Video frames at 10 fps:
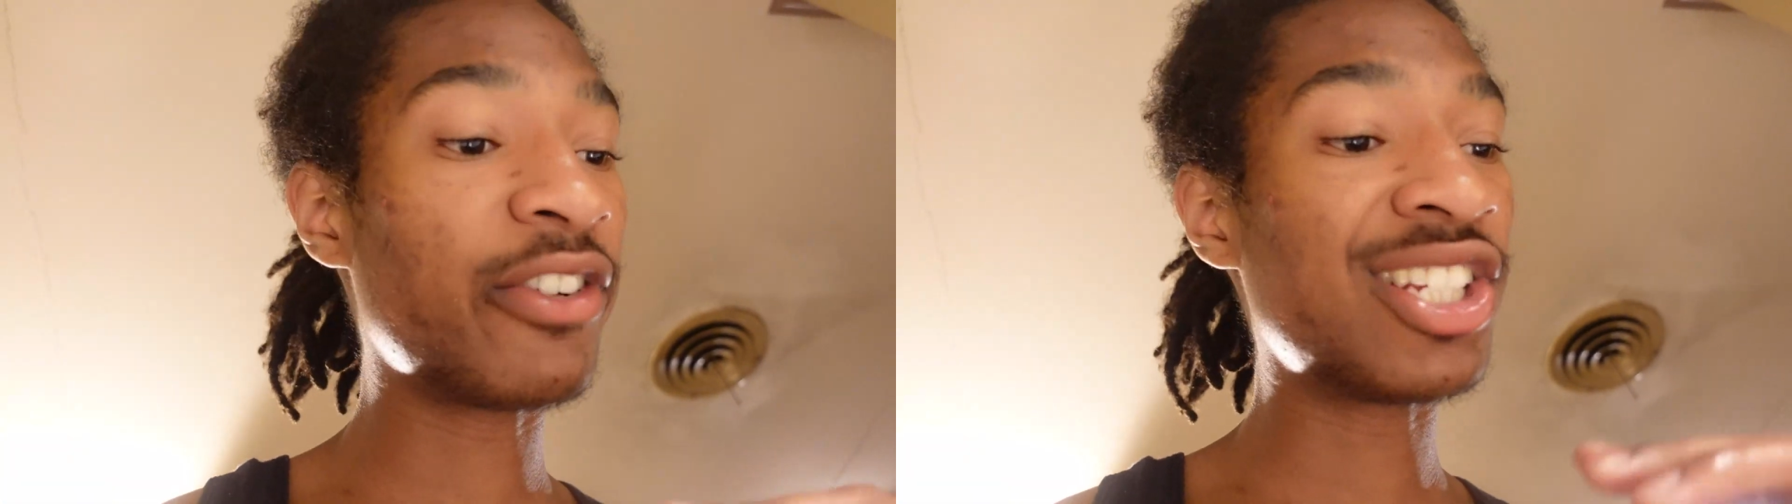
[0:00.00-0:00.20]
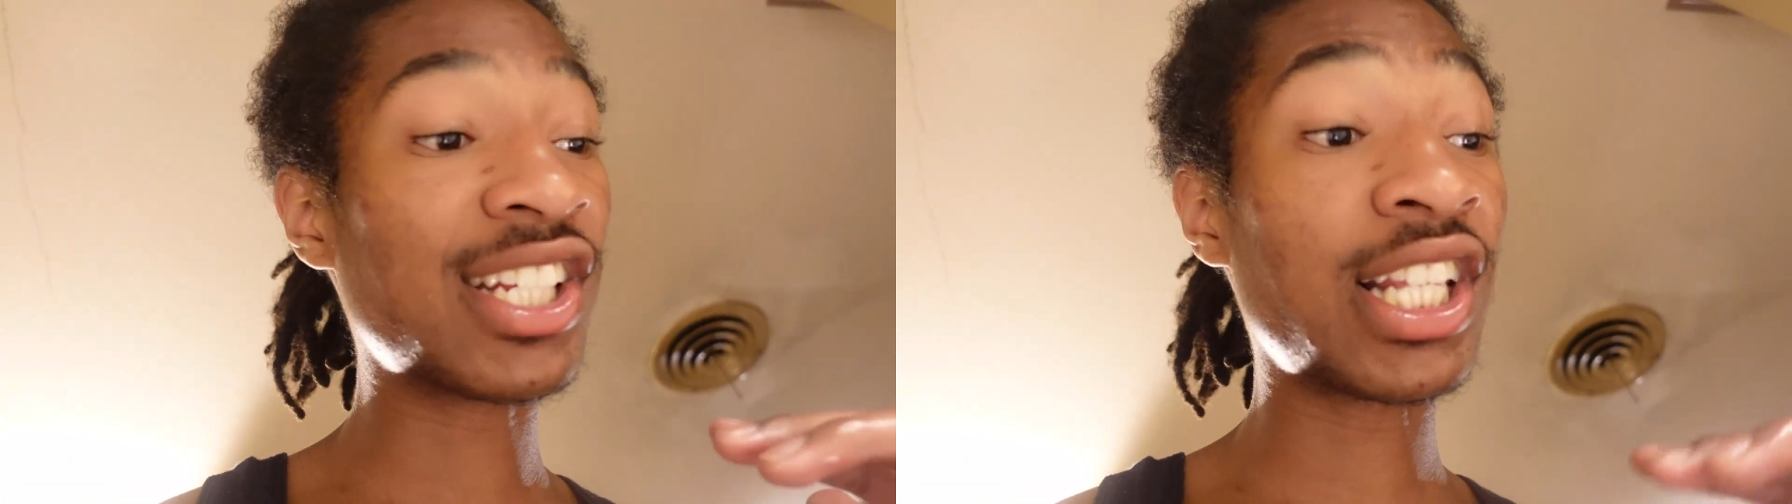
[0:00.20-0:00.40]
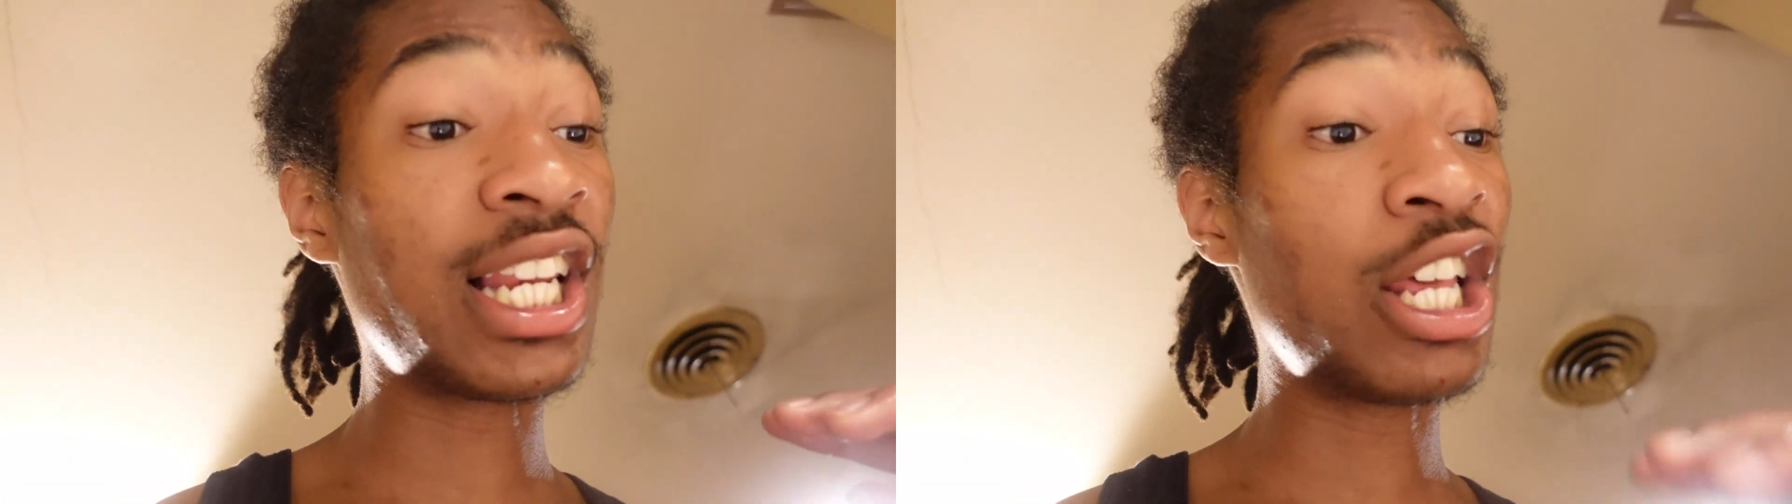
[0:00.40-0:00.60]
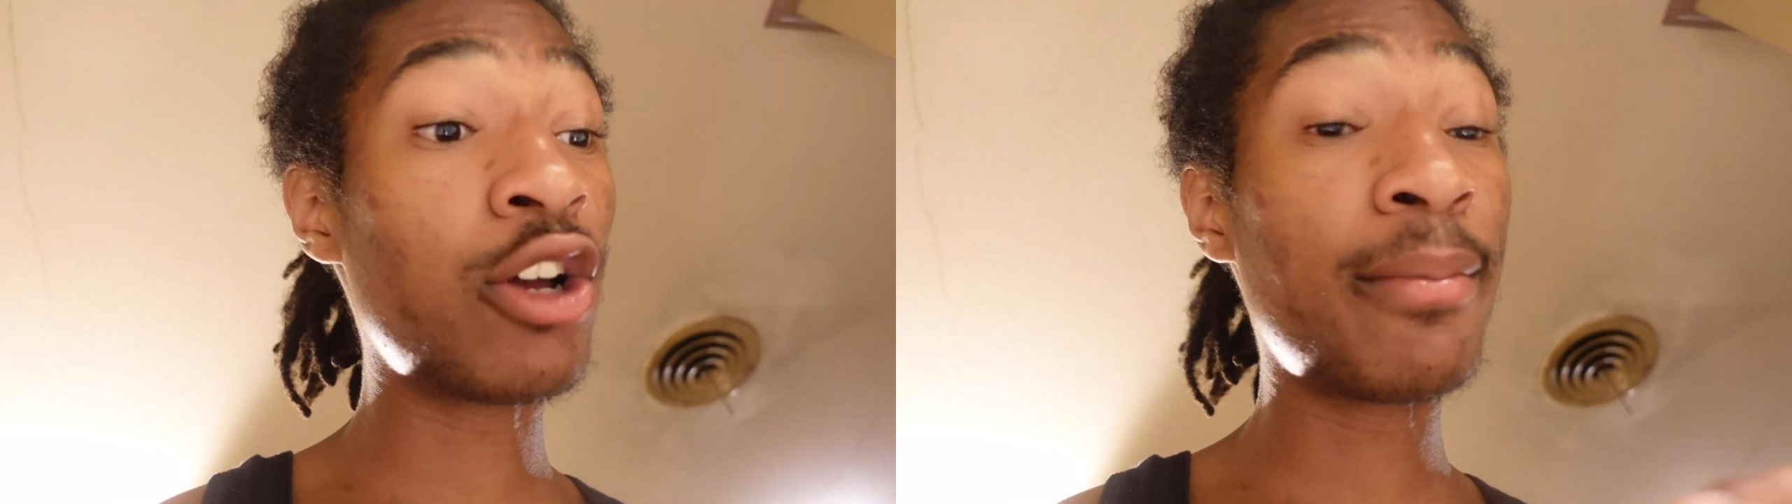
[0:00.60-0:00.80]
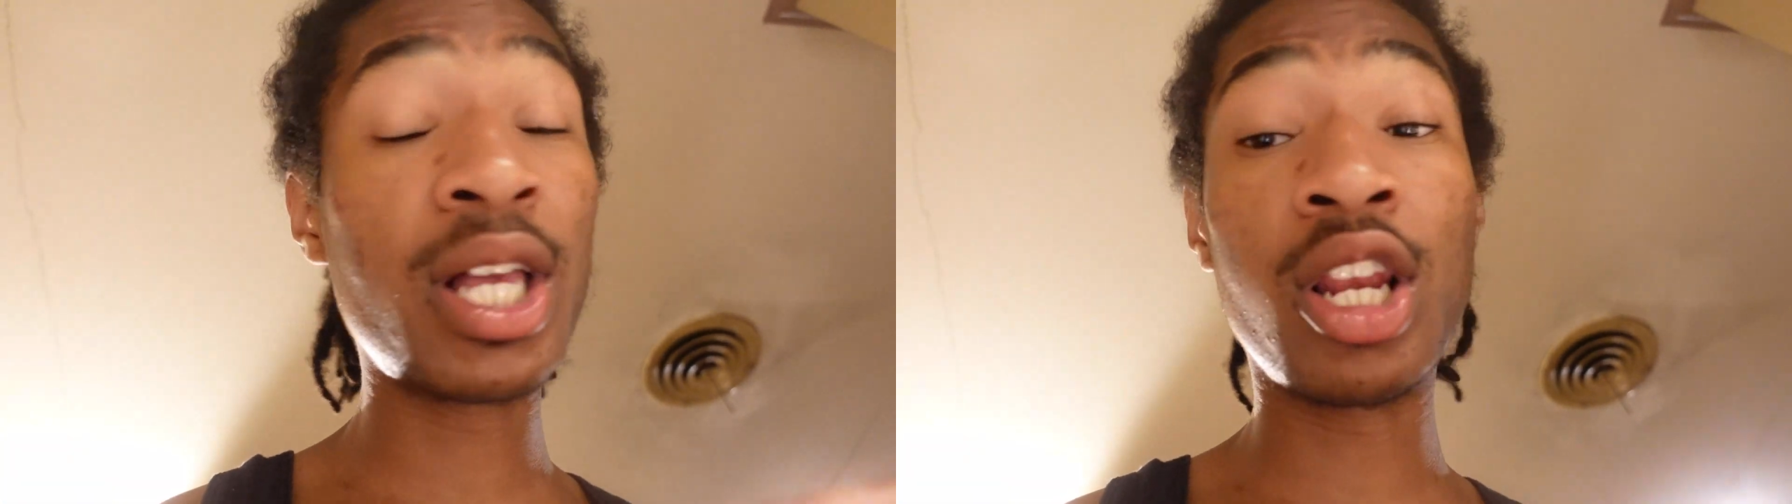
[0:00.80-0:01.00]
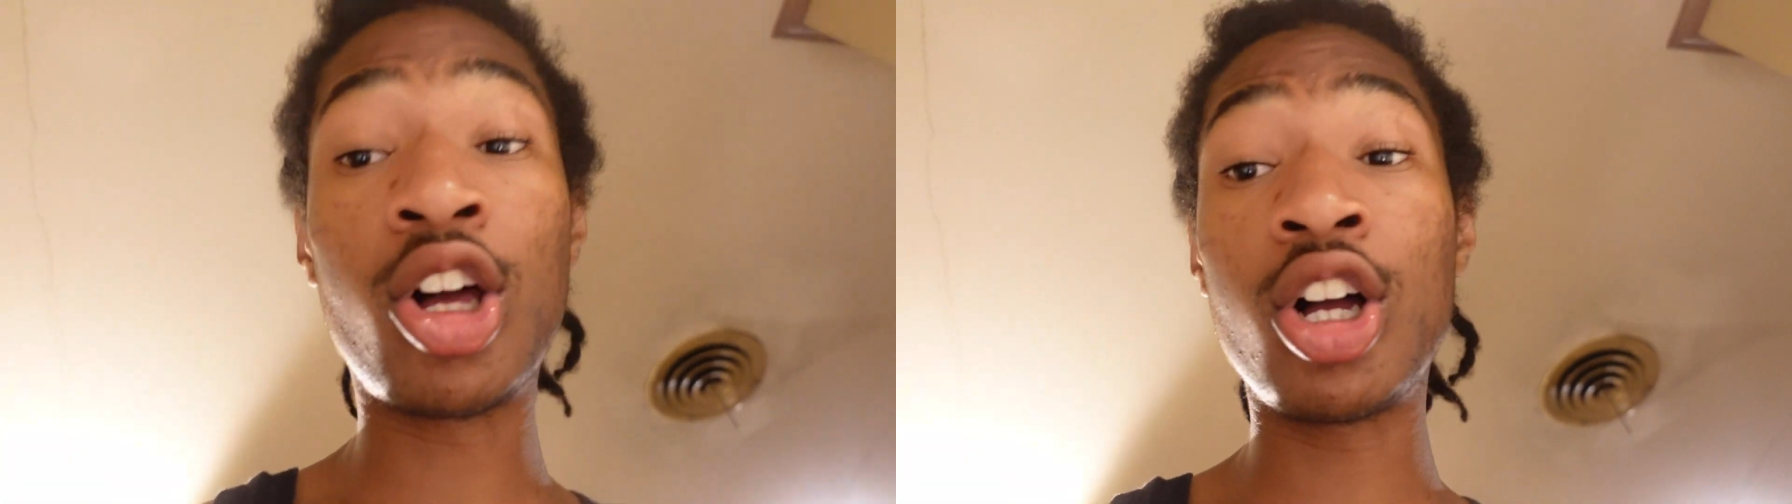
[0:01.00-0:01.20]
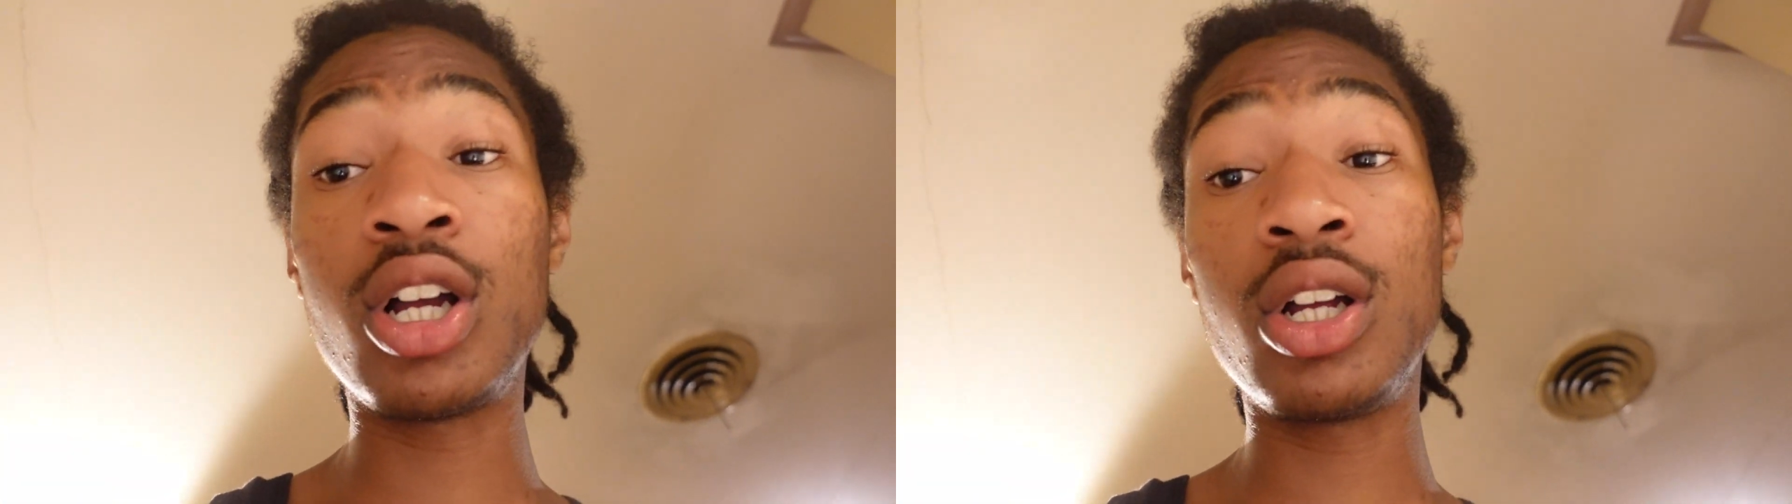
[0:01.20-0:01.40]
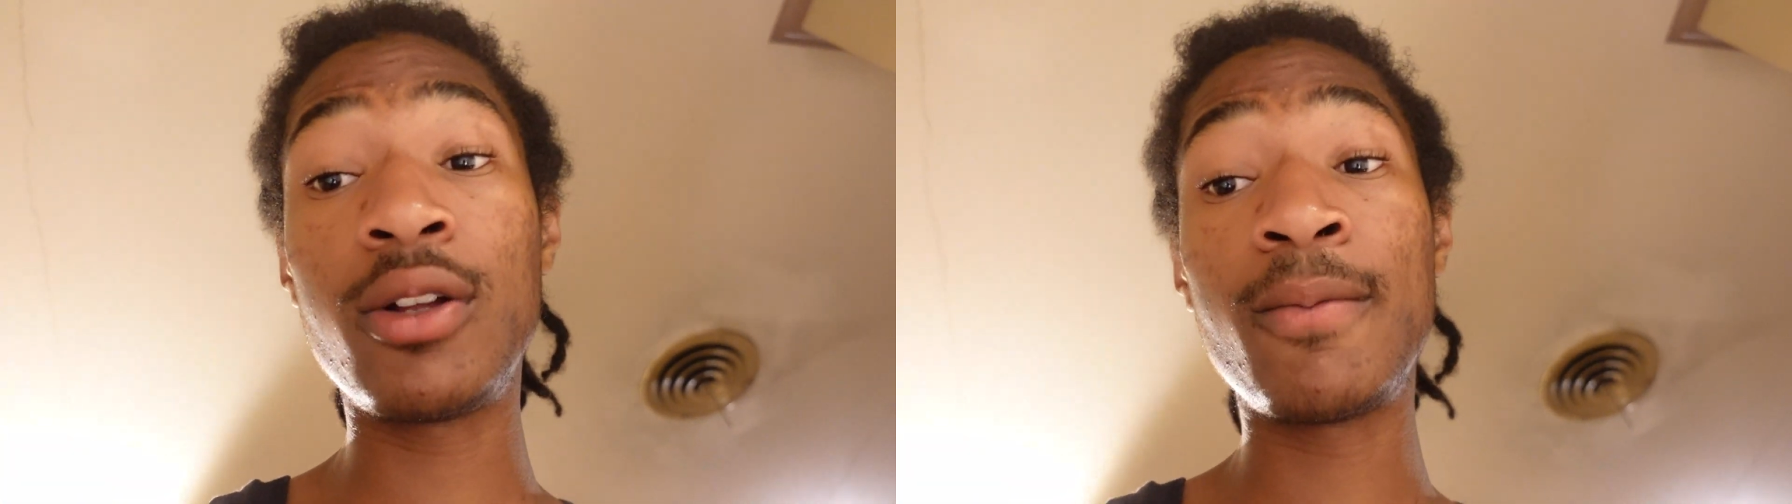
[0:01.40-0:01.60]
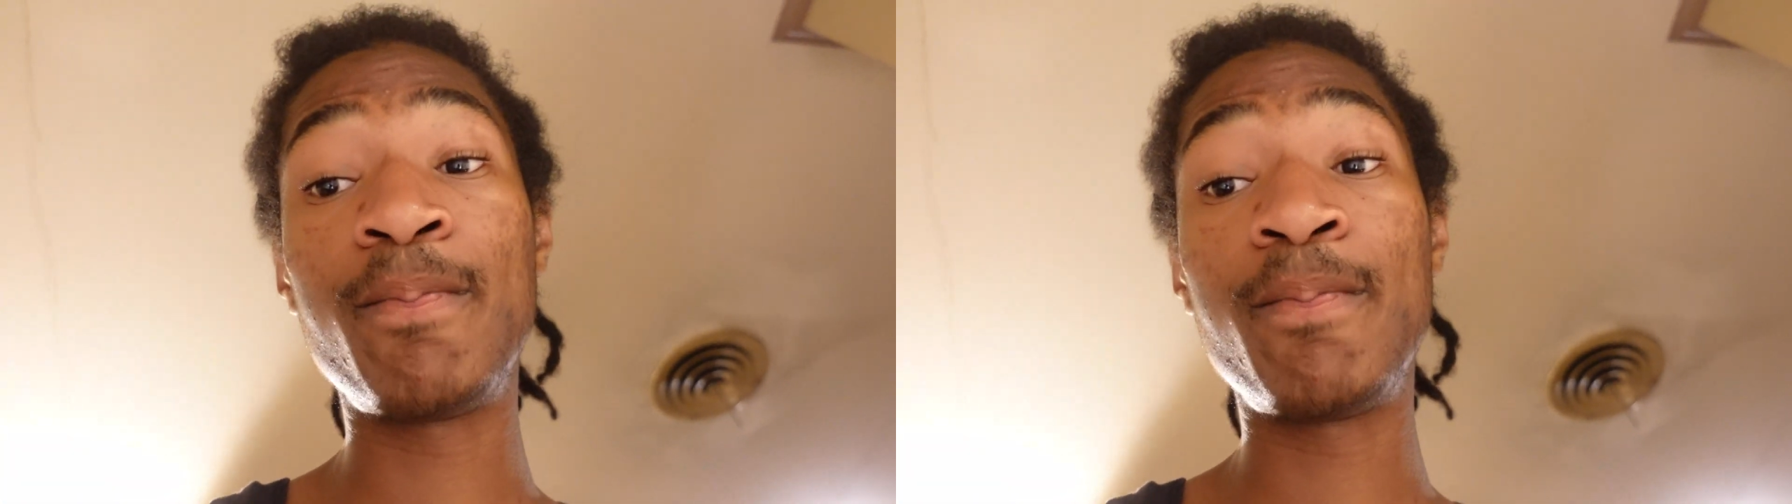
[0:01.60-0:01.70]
just a little bit longer.